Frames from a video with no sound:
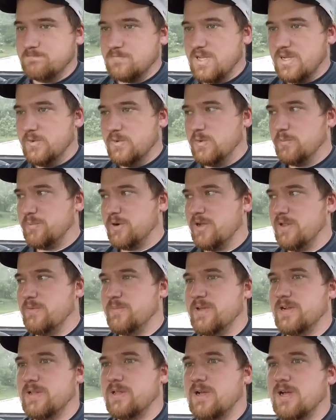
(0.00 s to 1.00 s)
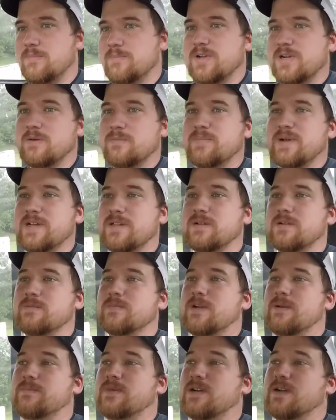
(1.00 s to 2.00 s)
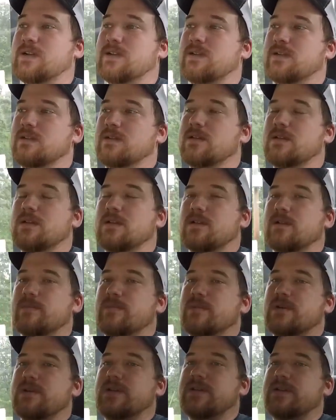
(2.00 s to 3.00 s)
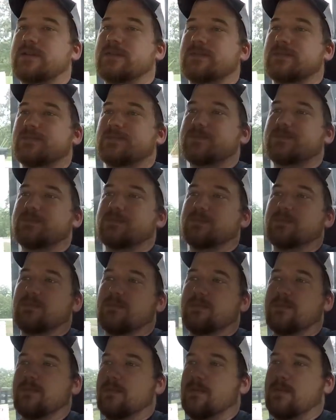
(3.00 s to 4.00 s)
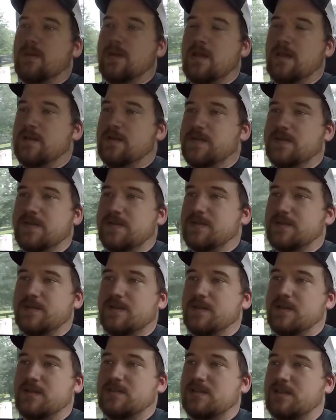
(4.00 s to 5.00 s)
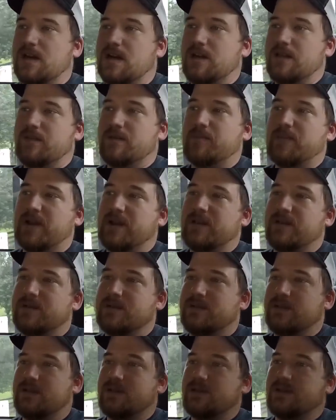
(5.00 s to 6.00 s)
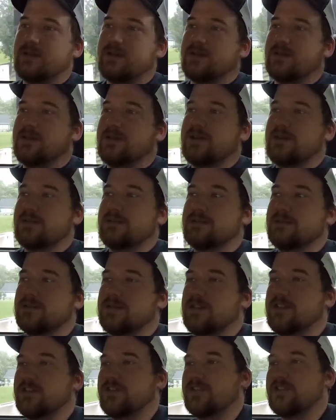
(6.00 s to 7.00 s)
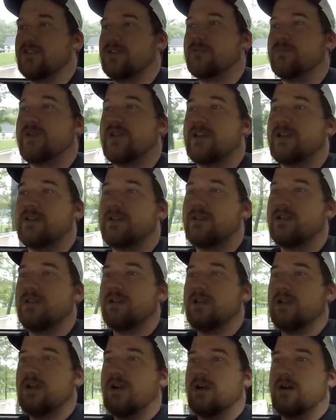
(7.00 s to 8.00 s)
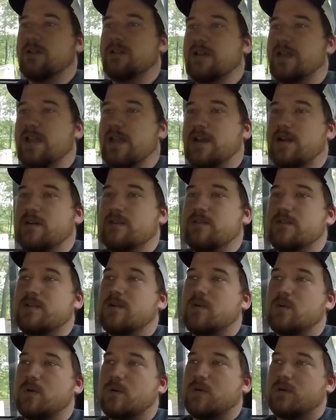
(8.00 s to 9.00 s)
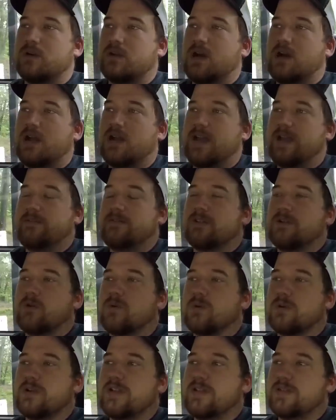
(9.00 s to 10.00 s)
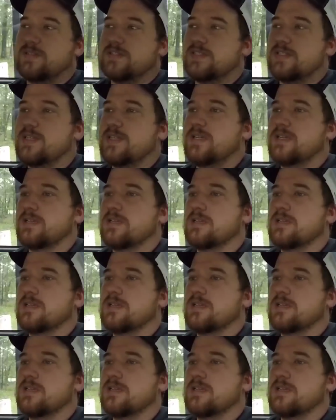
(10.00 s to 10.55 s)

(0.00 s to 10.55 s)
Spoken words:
It would have probably been a lot better baler in my mind, but it's not the baler that it should have been on account of the core not having core density.